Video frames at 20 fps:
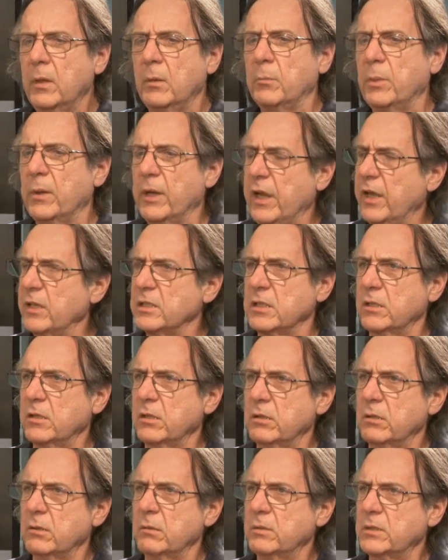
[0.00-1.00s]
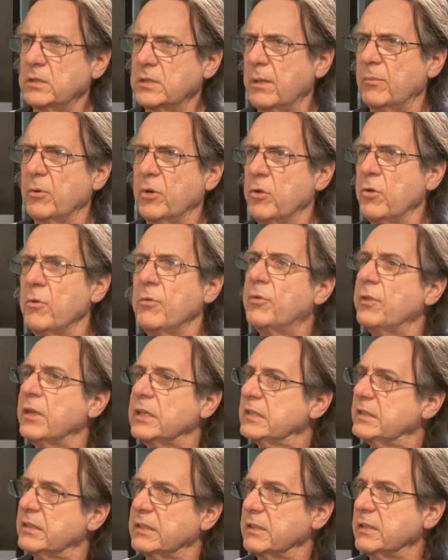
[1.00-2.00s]
But as somebody who
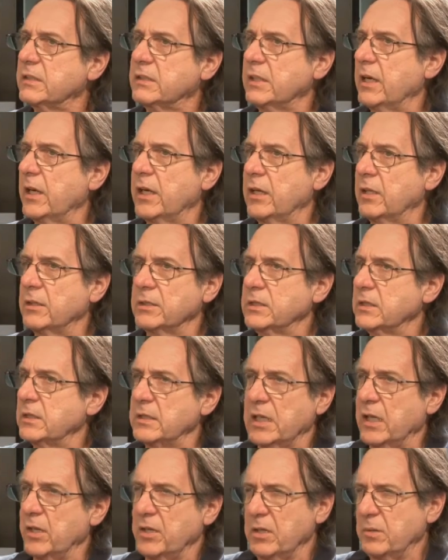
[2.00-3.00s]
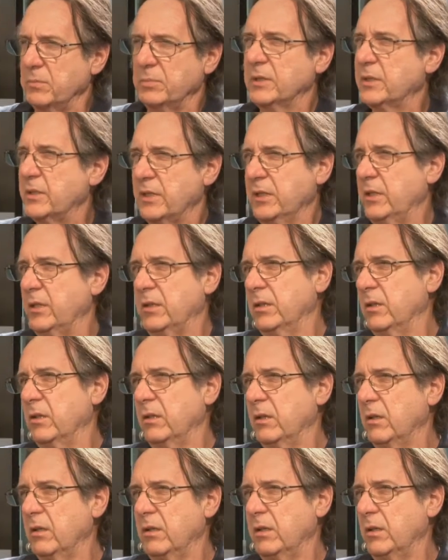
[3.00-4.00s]
thinks in sound, there's nothing
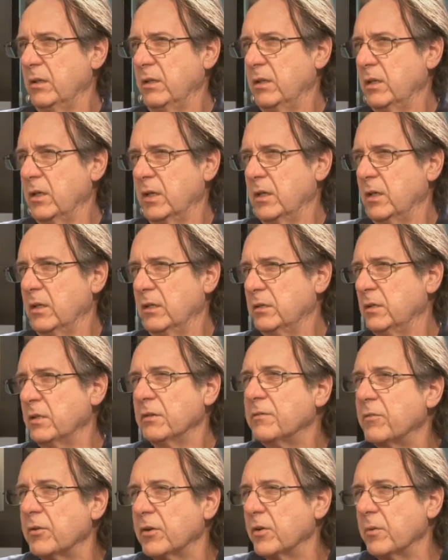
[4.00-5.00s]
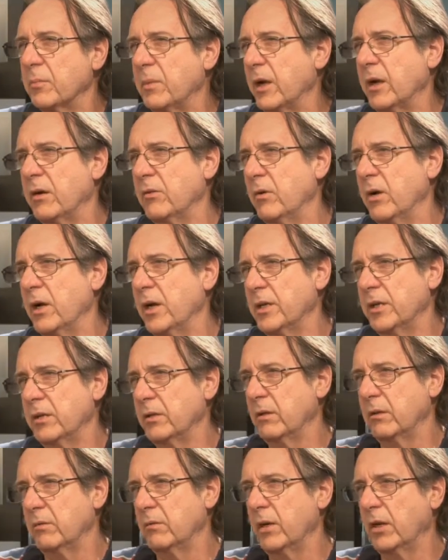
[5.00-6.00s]
particularly different about
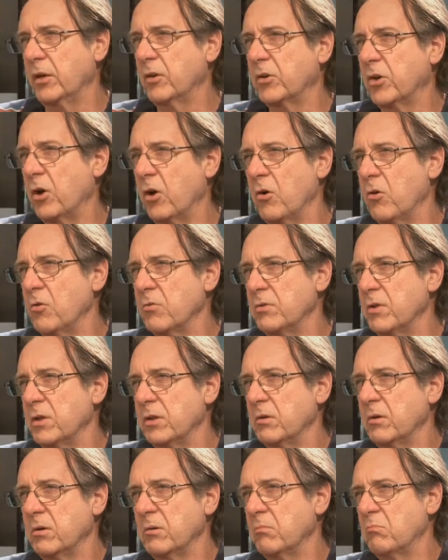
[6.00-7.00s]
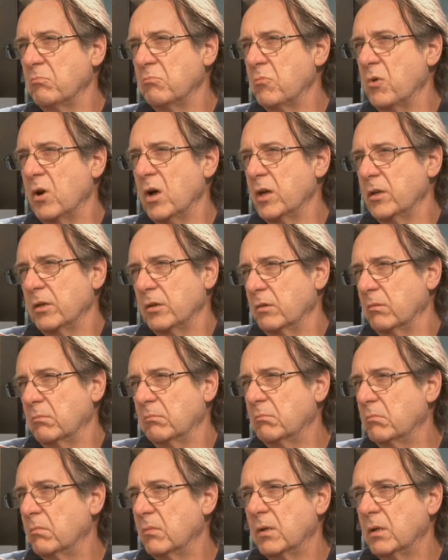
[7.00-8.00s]
writing in code than writing
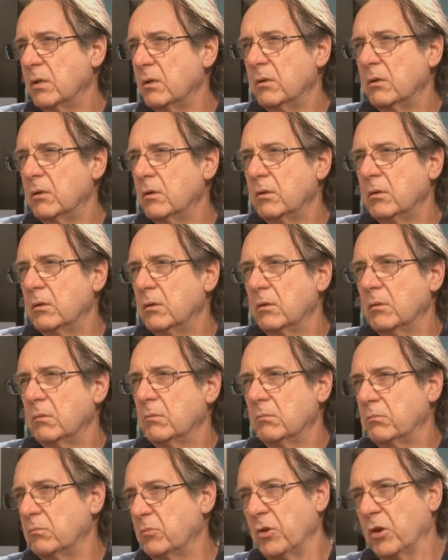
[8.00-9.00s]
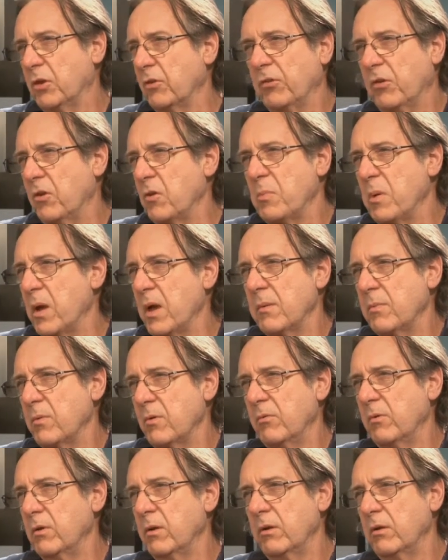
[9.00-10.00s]
dots on paper,
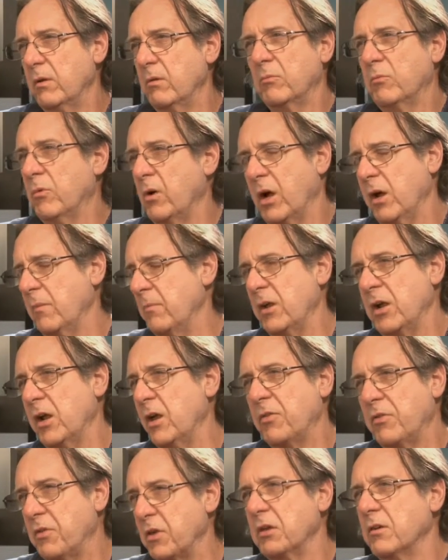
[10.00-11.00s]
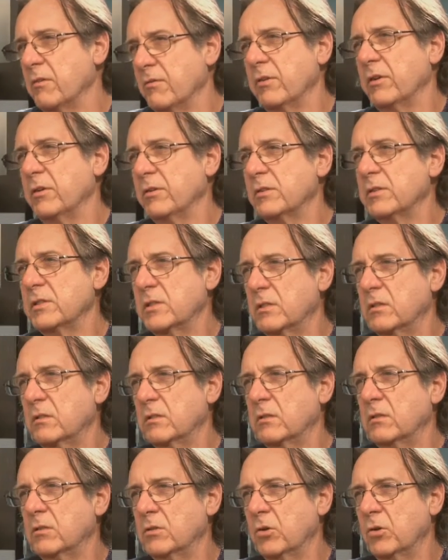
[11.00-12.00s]
really. I think of it as
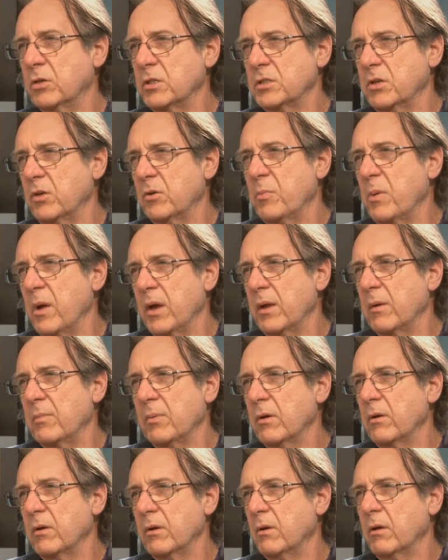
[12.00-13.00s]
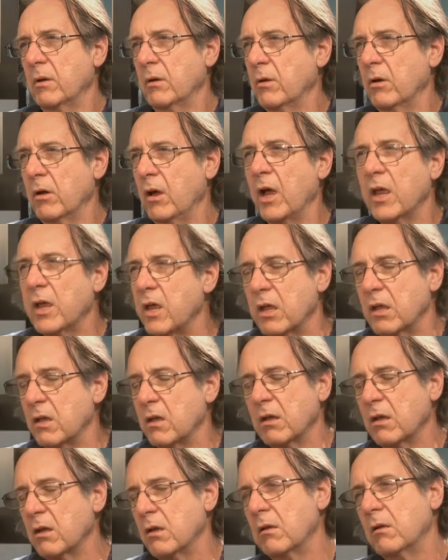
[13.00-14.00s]
dots on paper. I
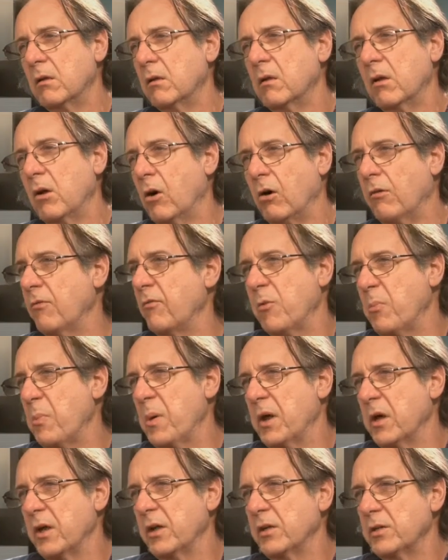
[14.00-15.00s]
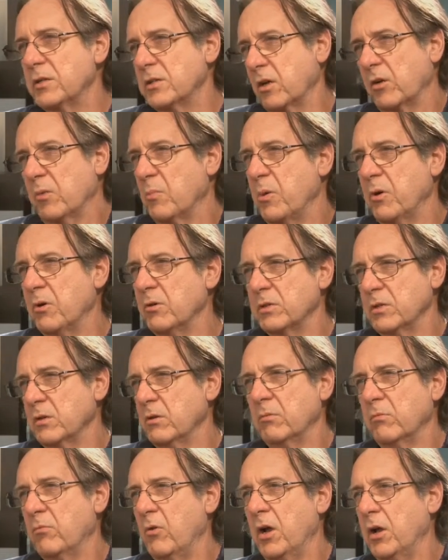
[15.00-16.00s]
hear off the page, a
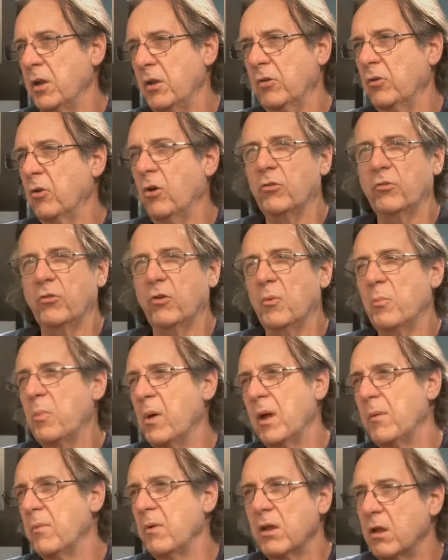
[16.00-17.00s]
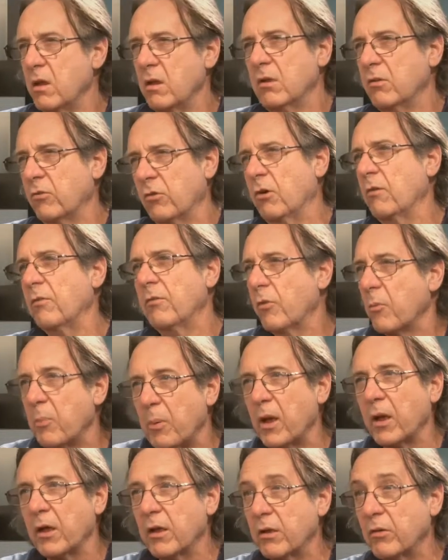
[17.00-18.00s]
composer writing dots on a paper hears off the
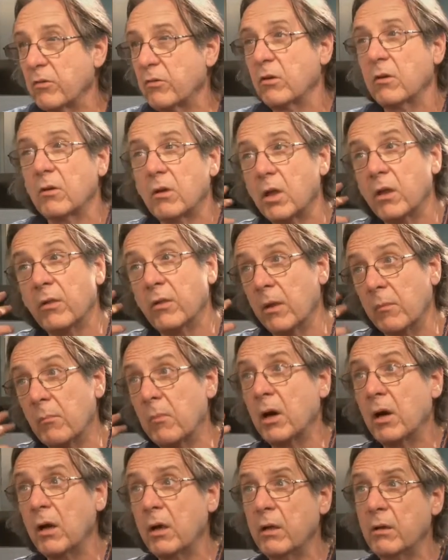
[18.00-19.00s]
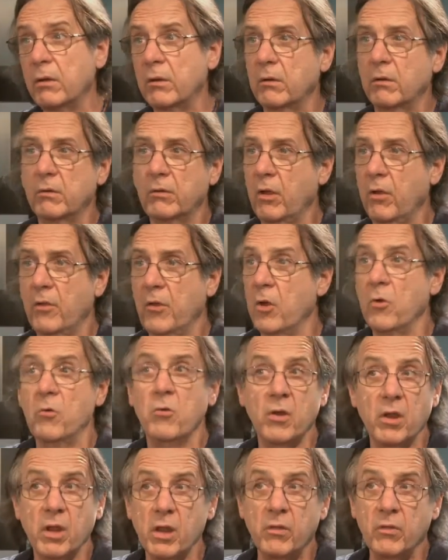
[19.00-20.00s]
page in their mind. They
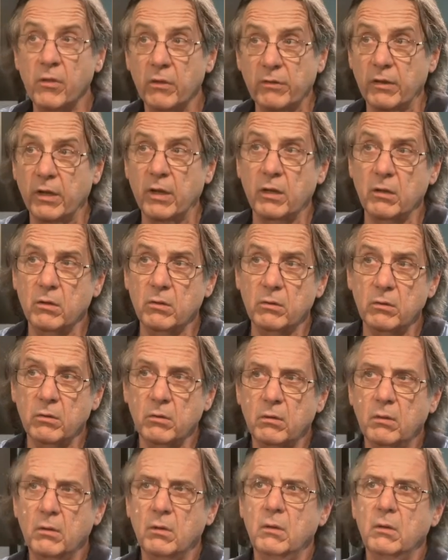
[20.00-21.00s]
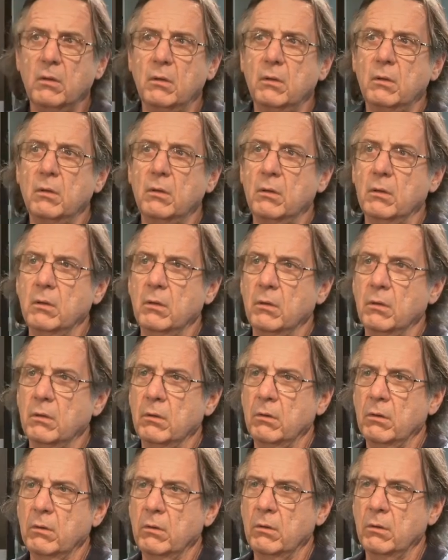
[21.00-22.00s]
don't need the sound
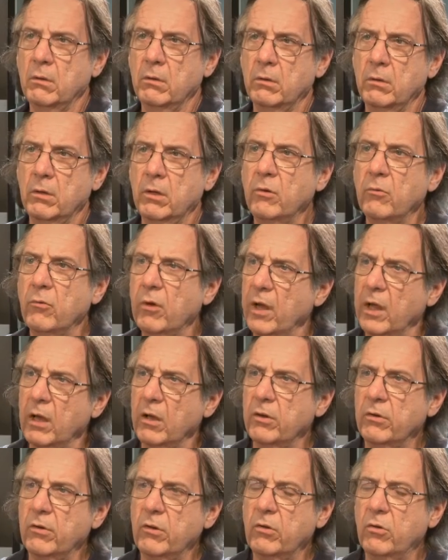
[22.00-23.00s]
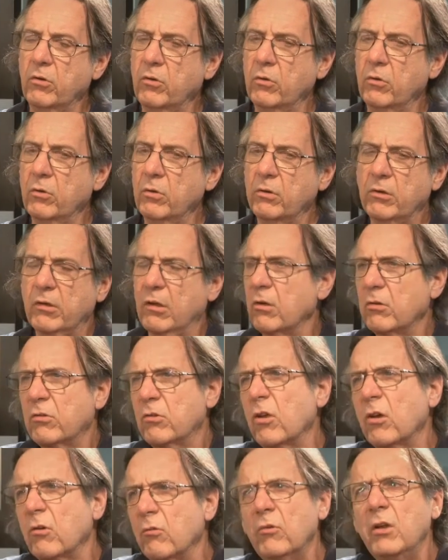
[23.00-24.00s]
in reality to do it. So it's
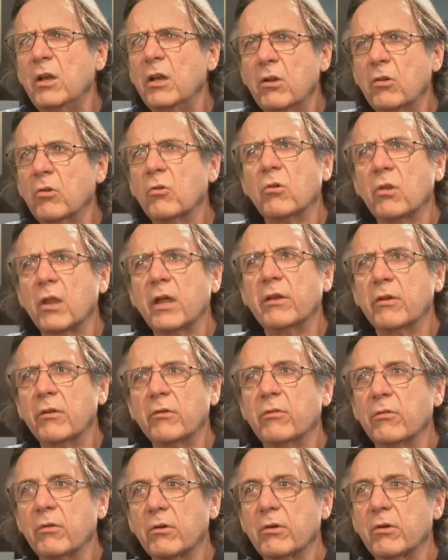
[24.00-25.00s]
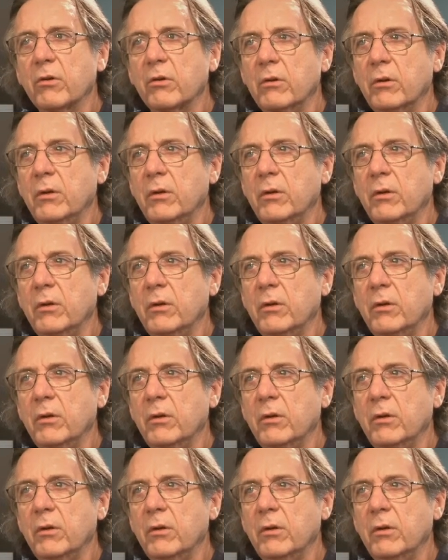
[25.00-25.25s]
not really all that different.